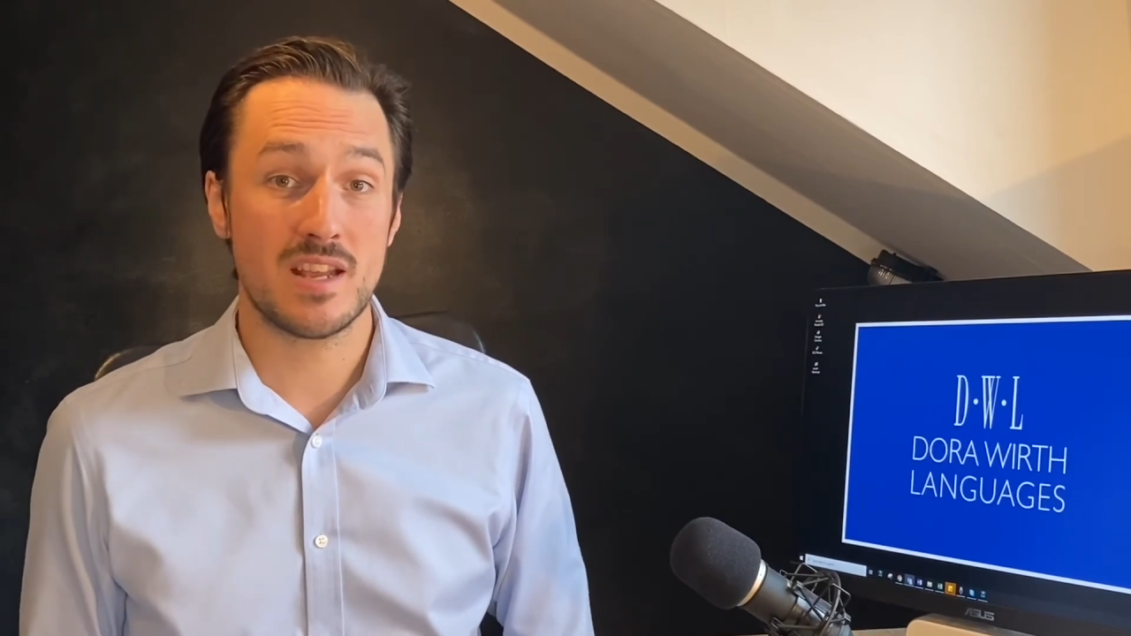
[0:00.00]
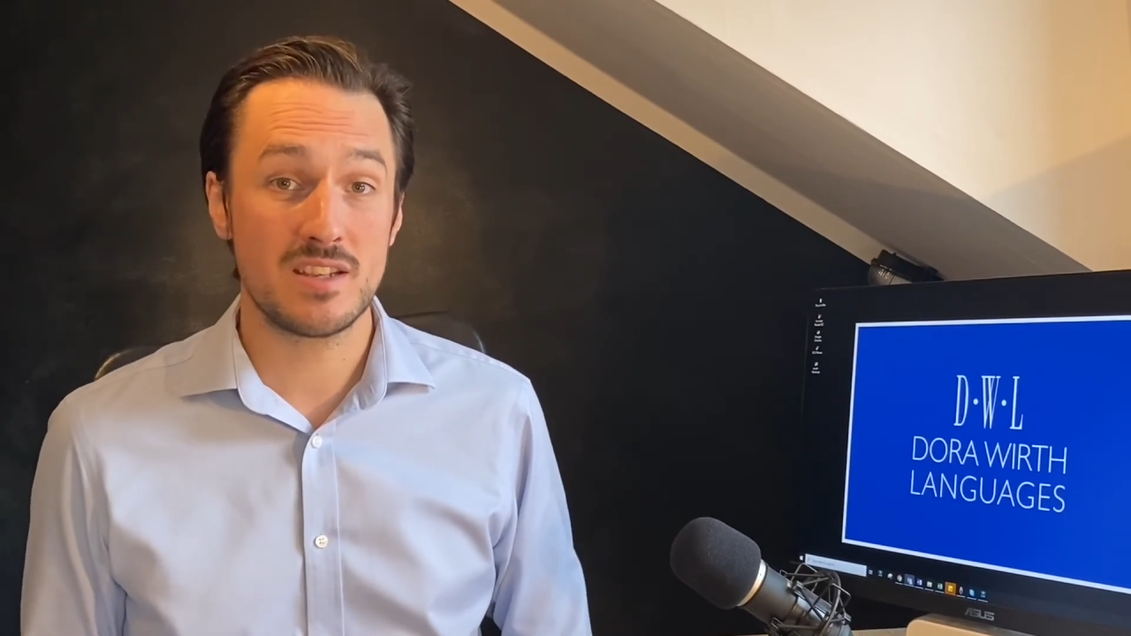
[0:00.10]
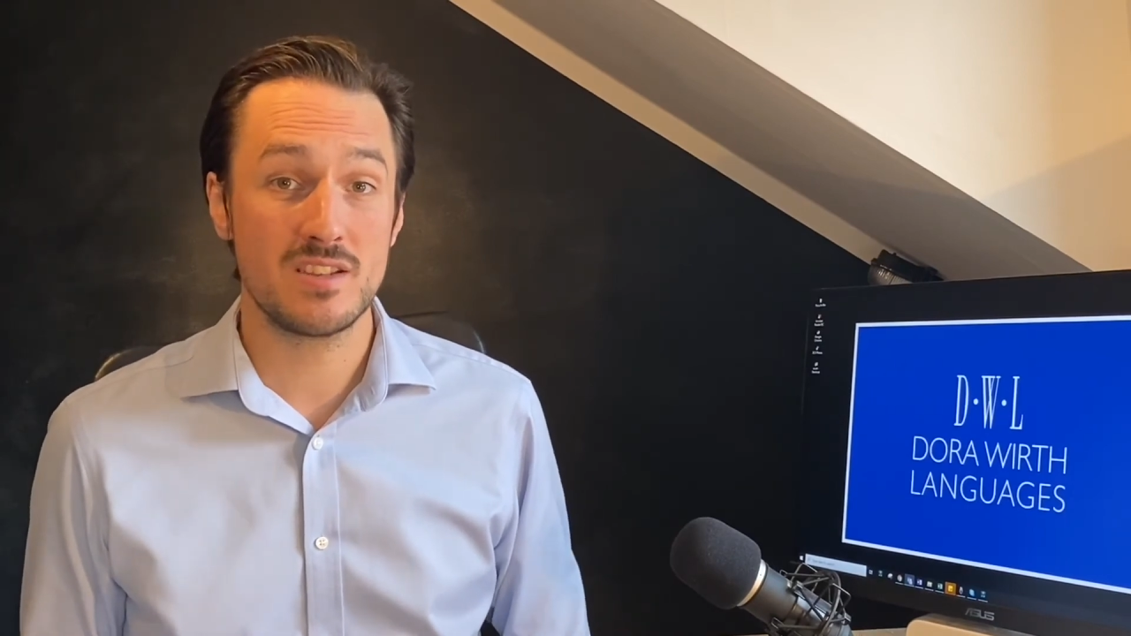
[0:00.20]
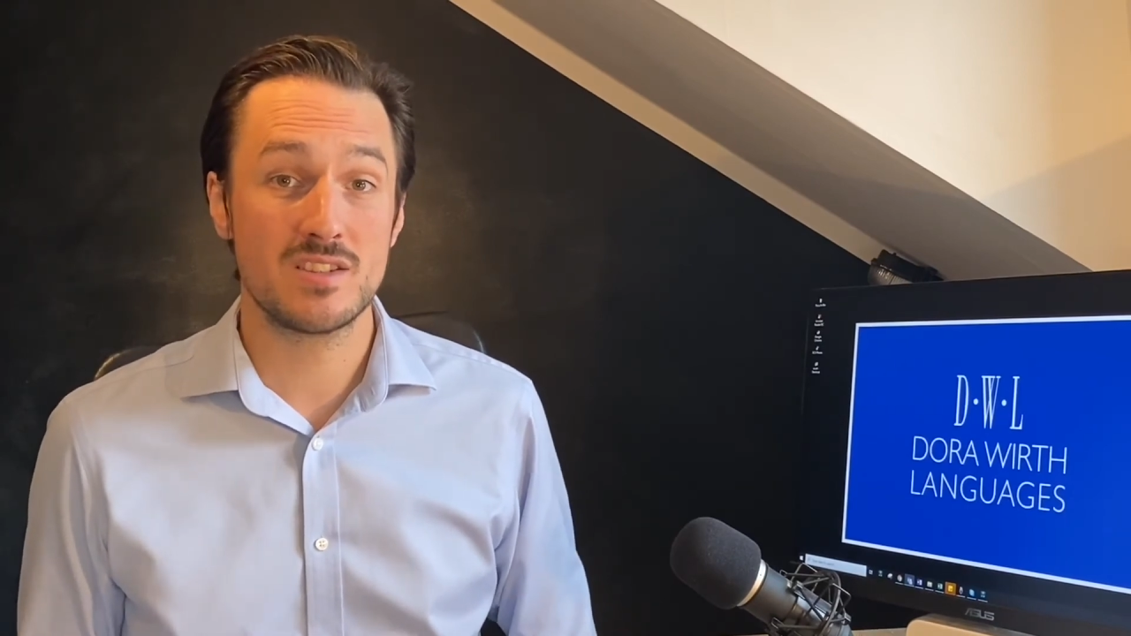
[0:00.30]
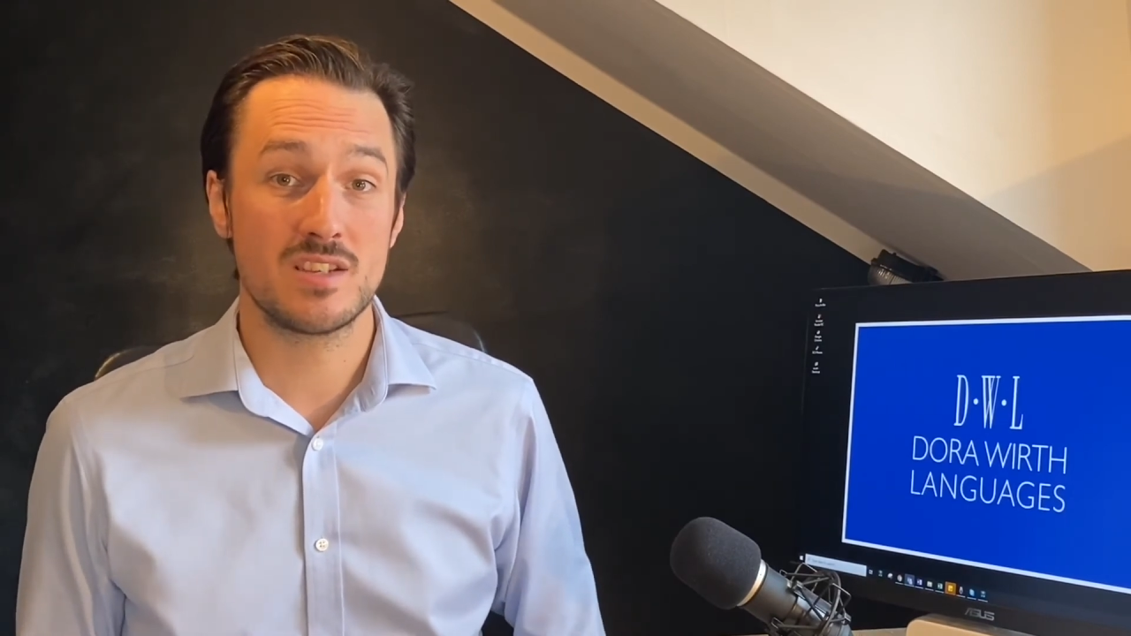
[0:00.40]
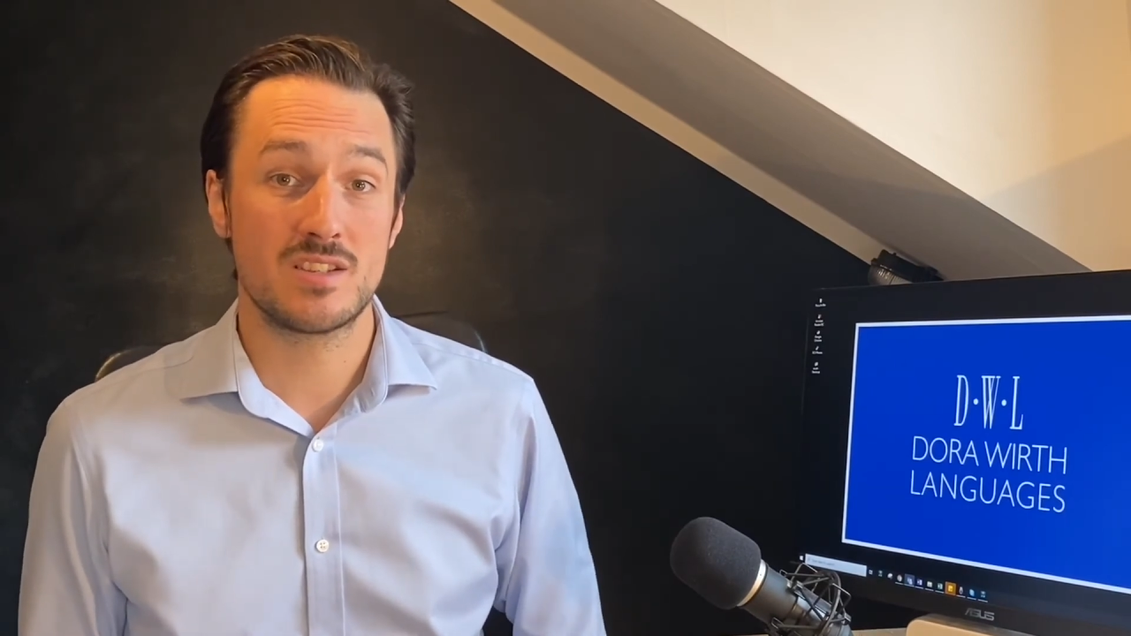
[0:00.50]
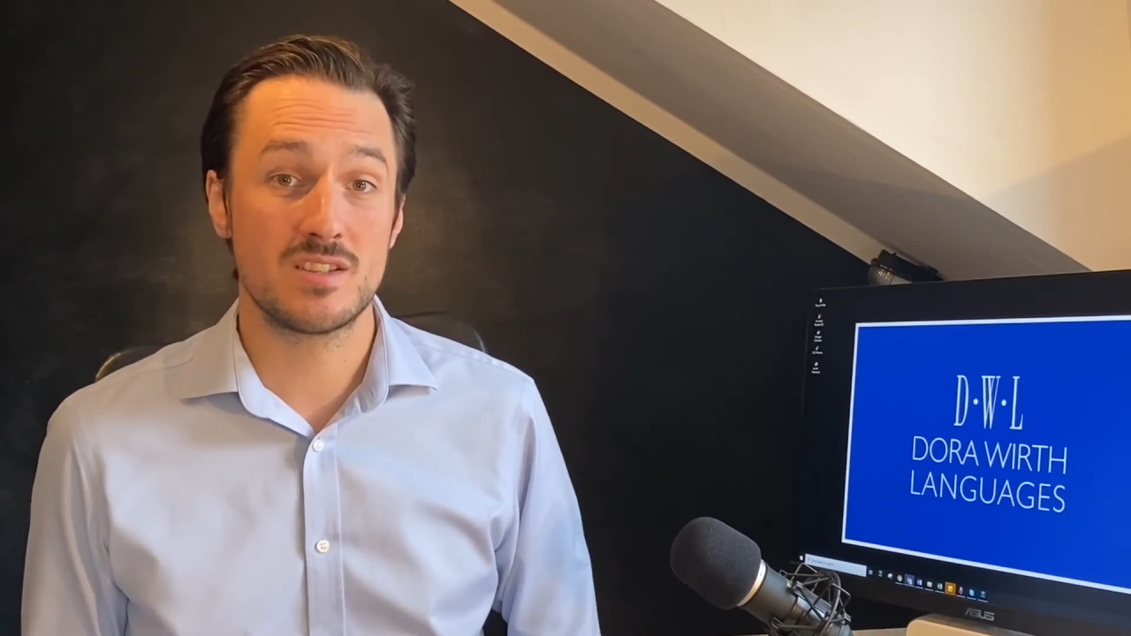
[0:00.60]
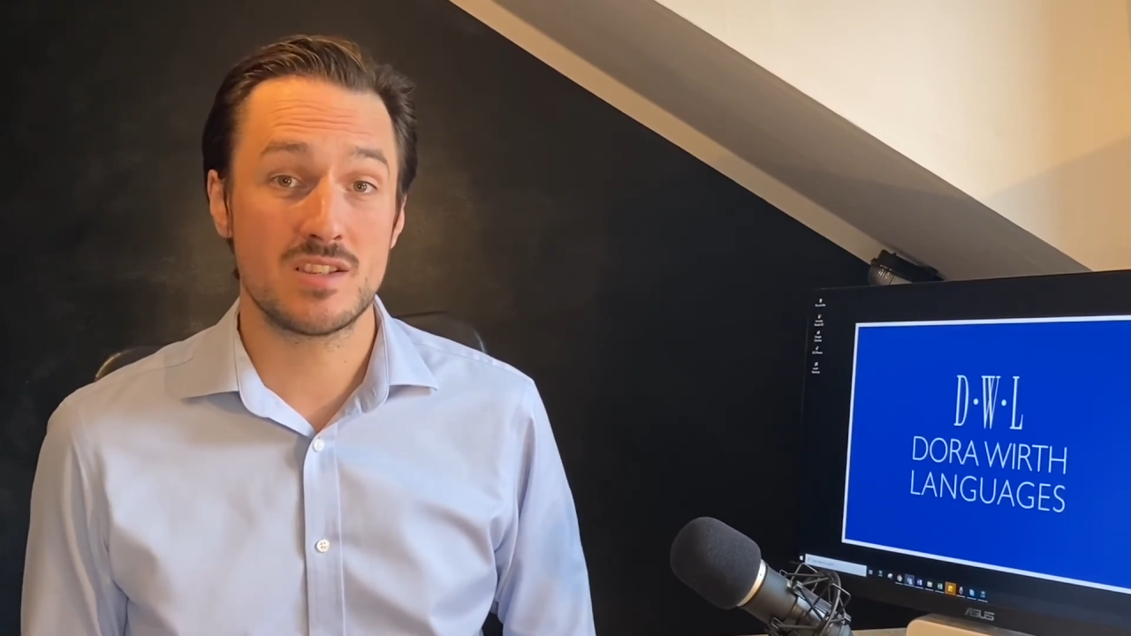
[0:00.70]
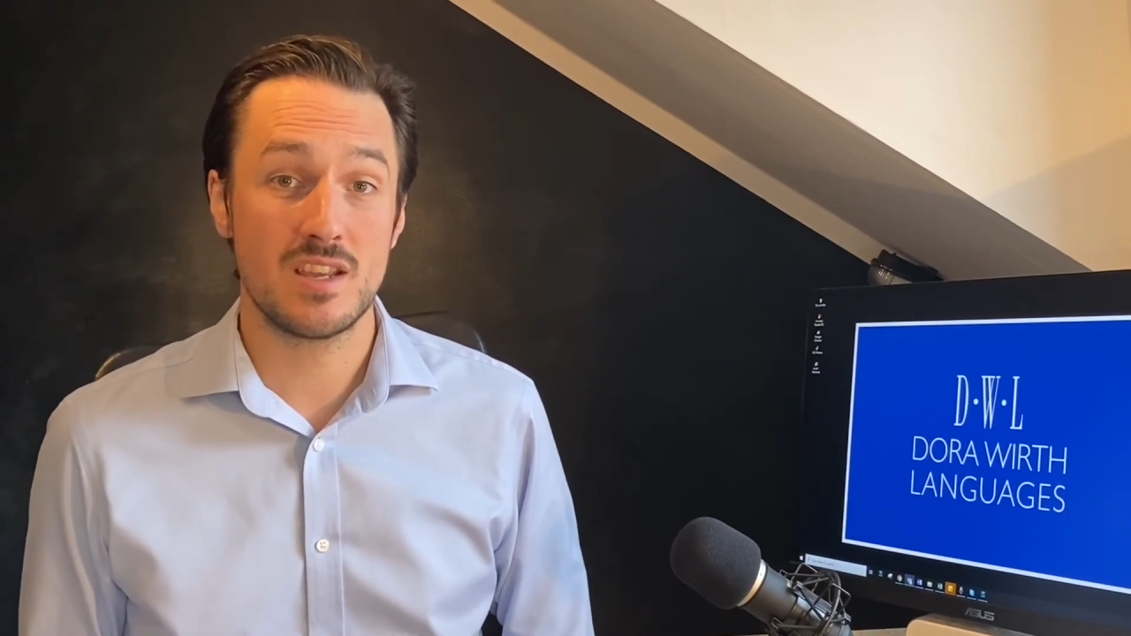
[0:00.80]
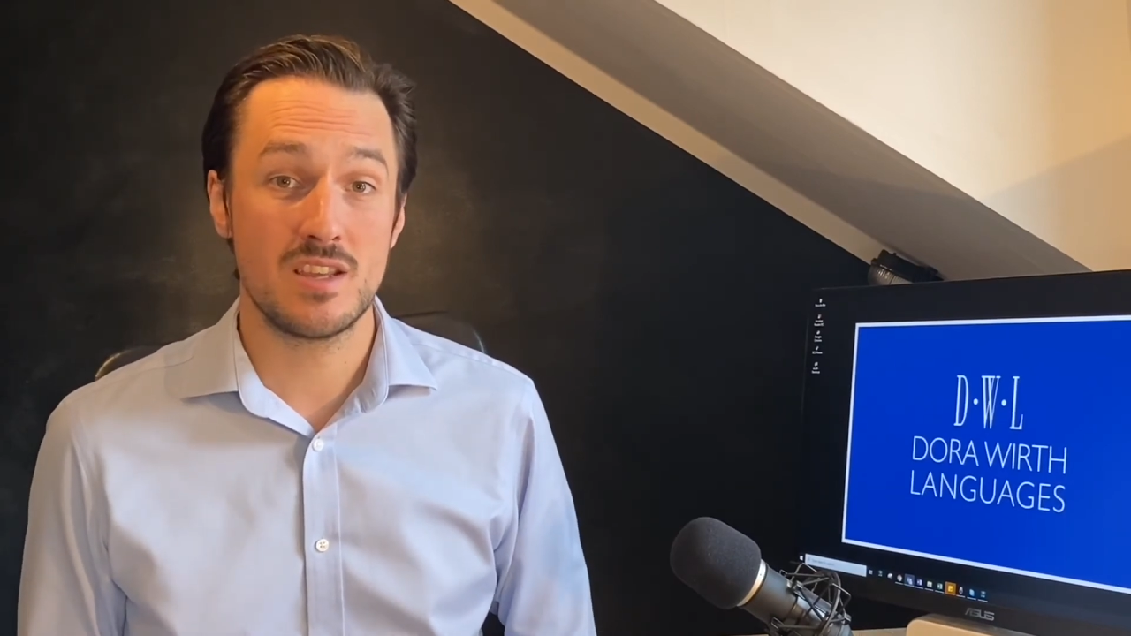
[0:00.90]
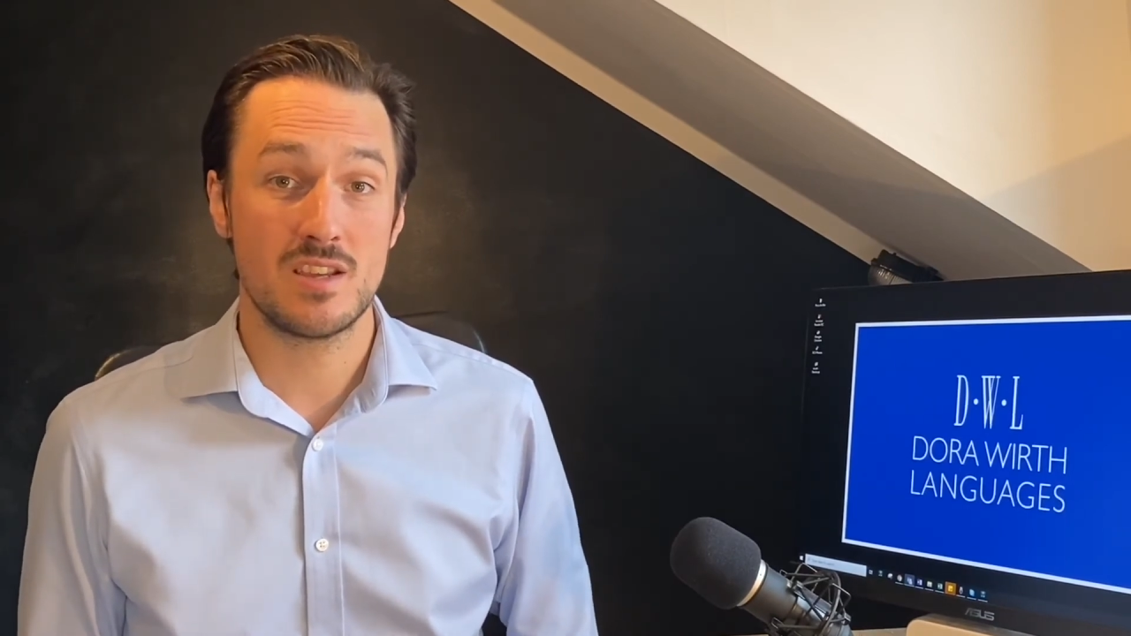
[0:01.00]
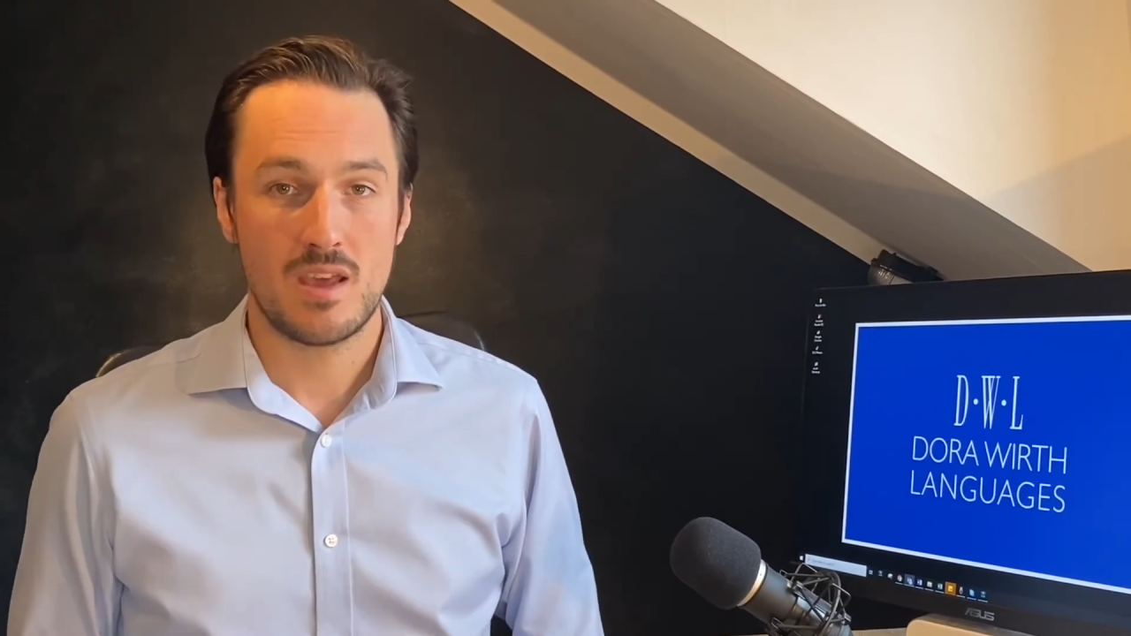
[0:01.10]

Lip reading: and consistency,